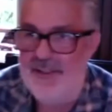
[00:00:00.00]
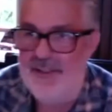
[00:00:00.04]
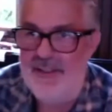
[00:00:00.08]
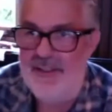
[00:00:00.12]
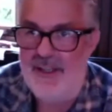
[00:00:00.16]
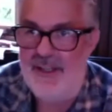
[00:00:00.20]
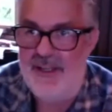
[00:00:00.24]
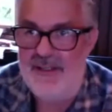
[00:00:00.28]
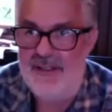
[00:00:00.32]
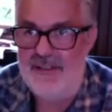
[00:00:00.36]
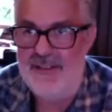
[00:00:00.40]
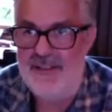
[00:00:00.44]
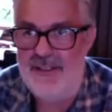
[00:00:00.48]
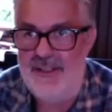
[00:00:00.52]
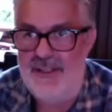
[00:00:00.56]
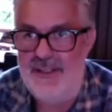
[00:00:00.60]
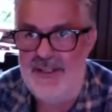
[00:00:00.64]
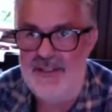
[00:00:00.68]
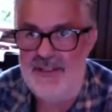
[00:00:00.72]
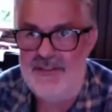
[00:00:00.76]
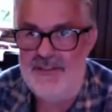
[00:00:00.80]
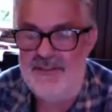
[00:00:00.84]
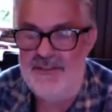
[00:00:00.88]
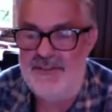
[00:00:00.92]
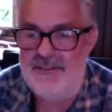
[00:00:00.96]
like
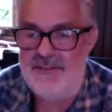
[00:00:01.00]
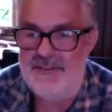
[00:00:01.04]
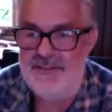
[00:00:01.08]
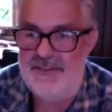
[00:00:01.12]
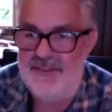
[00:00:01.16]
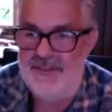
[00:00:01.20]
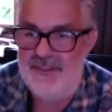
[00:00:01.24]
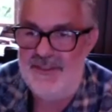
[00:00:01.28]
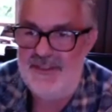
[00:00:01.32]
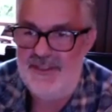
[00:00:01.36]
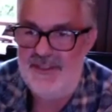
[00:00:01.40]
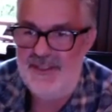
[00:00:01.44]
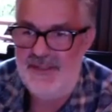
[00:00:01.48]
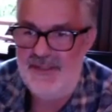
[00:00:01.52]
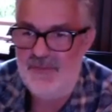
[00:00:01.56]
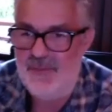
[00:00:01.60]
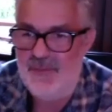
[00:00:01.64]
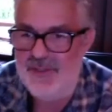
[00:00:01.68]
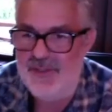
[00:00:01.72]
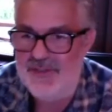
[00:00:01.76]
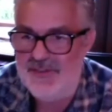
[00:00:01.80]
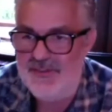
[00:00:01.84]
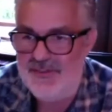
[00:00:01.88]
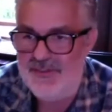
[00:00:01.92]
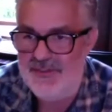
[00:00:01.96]
it's it
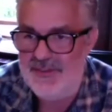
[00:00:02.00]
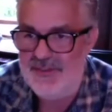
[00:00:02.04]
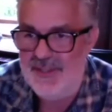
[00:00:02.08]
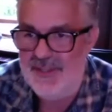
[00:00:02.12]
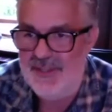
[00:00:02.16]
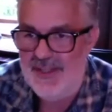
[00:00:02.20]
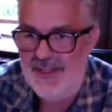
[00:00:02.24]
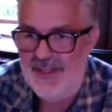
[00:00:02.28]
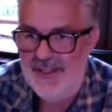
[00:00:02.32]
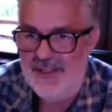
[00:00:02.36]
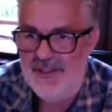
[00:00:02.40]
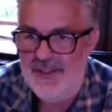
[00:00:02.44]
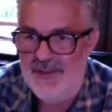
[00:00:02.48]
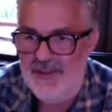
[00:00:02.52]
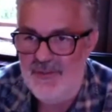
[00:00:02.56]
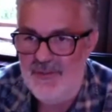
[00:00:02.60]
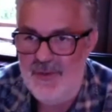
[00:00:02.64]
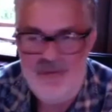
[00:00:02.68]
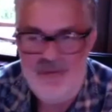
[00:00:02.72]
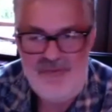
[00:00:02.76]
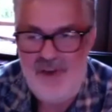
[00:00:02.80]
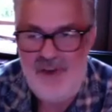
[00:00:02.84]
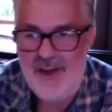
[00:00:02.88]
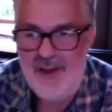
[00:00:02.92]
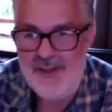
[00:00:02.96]
was we
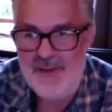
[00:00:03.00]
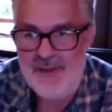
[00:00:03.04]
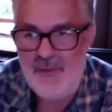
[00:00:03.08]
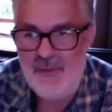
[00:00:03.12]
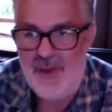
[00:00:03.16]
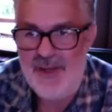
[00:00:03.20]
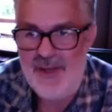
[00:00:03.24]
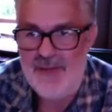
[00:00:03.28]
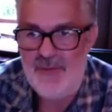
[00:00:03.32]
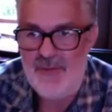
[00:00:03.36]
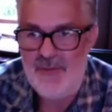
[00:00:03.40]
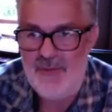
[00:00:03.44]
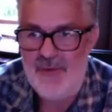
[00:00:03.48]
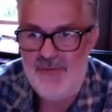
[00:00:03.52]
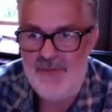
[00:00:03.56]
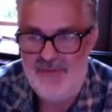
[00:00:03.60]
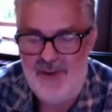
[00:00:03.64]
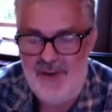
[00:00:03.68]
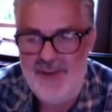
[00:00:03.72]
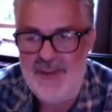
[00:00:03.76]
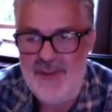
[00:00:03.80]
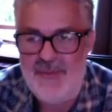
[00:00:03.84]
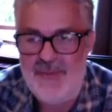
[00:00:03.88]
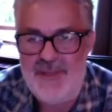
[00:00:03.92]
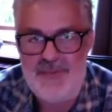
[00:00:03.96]
were finding way we were
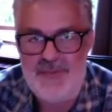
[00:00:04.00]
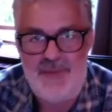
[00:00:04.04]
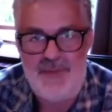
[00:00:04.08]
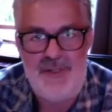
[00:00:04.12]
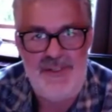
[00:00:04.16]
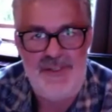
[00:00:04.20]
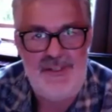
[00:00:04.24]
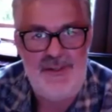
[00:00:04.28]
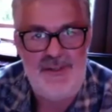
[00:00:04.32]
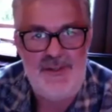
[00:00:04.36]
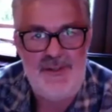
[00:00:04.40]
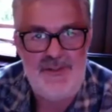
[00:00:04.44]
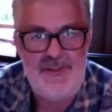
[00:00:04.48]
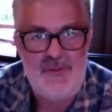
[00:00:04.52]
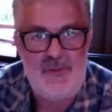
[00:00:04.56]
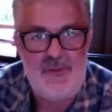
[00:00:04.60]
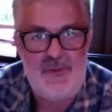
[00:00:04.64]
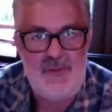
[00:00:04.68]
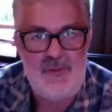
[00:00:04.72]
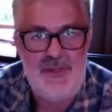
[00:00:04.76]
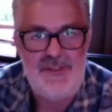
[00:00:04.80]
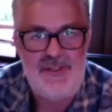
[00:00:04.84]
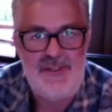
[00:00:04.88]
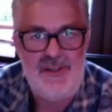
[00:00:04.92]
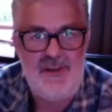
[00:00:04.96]
finding the best way to do it as we
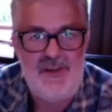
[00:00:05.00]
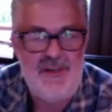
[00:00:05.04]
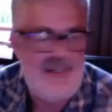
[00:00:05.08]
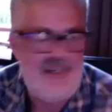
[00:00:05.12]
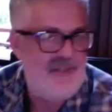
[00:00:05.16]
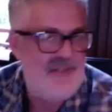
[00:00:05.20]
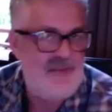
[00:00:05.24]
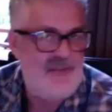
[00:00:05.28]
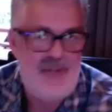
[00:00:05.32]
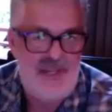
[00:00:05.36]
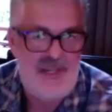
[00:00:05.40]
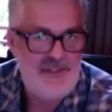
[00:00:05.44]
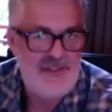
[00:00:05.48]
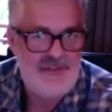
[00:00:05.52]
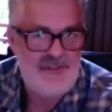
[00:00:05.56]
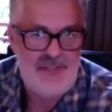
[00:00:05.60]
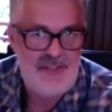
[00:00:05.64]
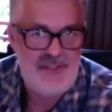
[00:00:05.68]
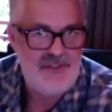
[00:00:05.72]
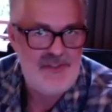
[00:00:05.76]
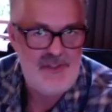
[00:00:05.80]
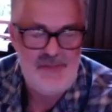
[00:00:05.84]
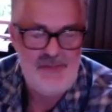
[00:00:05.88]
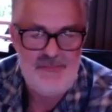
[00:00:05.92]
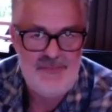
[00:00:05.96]
went along, as as,
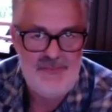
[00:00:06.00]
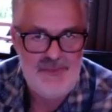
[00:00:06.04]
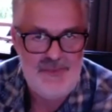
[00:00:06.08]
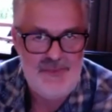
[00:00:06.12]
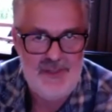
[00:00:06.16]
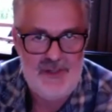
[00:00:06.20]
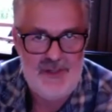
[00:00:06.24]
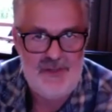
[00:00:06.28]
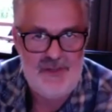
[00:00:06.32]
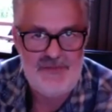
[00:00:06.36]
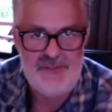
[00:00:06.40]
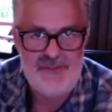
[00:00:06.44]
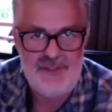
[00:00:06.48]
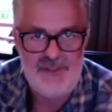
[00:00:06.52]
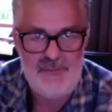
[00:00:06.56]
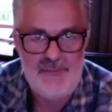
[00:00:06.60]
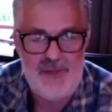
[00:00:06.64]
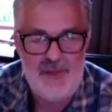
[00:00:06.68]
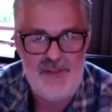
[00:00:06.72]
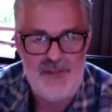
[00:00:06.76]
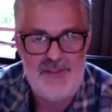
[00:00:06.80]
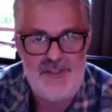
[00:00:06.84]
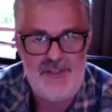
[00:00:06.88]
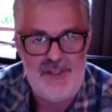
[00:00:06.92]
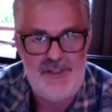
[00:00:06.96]
as you often and
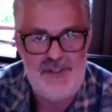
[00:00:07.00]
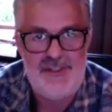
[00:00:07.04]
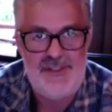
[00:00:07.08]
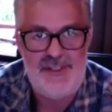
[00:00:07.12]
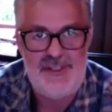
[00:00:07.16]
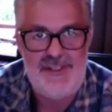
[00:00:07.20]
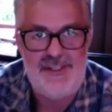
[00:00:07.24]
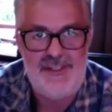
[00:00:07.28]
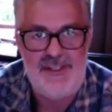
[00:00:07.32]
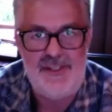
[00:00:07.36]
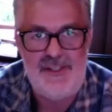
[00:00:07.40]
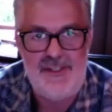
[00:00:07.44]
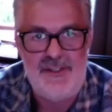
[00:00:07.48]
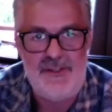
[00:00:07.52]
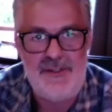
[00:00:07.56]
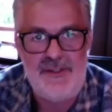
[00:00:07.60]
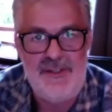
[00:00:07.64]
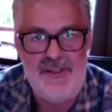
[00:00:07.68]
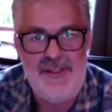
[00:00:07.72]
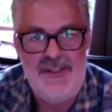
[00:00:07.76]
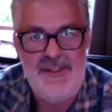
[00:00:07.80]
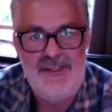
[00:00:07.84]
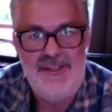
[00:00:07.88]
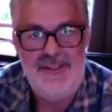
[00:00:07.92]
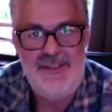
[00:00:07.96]
most usually do
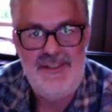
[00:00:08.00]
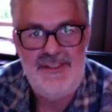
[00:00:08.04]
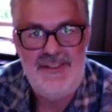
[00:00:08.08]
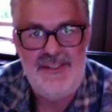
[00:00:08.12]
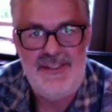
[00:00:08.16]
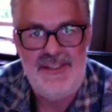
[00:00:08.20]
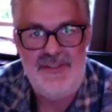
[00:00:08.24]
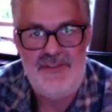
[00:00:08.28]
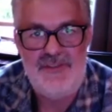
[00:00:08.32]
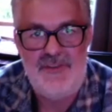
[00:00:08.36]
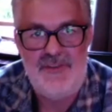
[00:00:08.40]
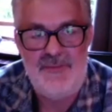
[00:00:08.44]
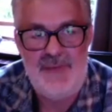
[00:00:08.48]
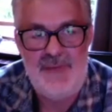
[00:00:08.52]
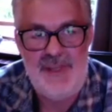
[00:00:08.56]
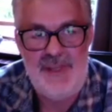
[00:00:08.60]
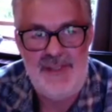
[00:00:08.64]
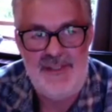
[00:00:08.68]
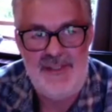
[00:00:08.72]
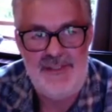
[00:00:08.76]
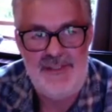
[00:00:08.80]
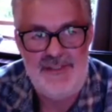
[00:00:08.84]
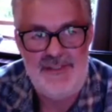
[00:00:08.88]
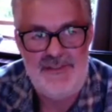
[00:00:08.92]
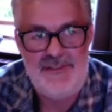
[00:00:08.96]
mm. in sort of
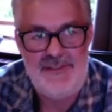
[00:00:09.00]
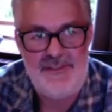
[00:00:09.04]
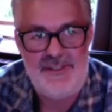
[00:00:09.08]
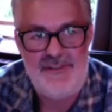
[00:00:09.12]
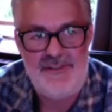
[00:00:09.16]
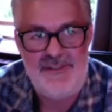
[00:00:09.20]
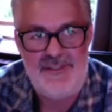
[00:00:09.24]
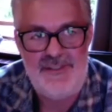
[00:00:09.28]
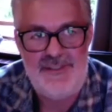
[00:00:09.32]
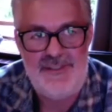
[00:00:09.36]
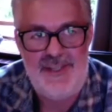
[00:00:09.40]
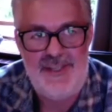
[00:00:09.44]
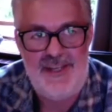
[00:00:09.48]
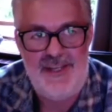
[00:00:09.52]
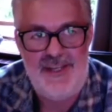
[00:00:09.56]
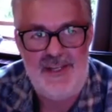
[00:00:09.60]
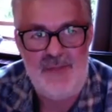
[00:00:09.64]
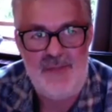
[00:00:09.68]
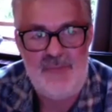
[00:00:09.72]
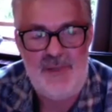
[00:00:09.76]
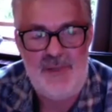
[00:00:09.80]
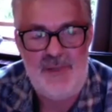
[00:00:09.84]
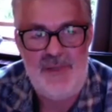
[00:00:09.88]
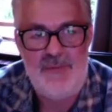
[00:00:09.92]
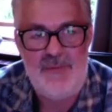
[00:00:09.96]
making this series telly.
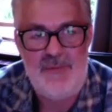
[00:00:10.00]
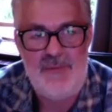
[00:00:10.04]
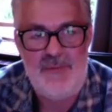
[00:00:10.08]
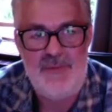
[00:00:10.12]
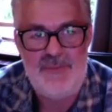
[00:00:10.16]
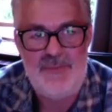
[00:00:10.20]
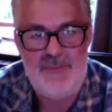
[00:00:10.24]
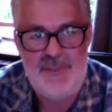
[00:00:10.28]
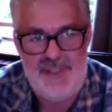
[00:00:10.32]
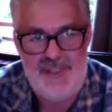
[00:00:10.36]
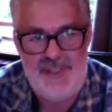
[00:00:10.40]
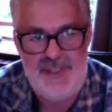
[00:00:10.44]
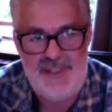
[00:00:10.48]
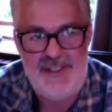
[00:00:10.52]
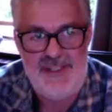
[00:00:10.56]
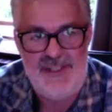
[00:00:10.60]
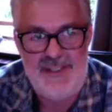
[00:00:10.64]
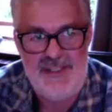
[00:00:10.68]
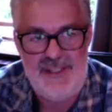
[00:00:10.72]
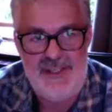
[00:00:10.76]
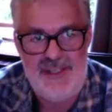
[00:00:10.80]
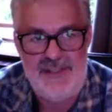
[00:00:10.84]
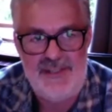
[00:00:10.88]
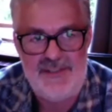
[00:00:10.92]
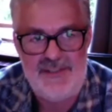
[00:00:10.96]
But it was
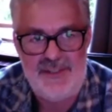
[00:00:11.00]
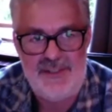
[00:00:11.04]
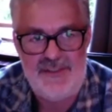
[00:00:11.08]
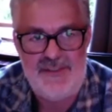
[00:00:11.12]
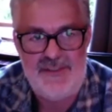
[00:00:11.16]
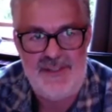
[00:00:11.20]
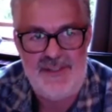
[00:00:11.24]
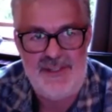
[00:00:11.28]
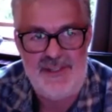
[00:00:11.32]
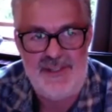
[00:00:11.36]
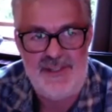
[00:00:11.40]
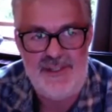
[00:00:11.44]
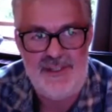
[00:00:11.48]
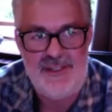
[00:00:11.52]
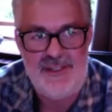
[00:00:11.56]
particularly the case, I think,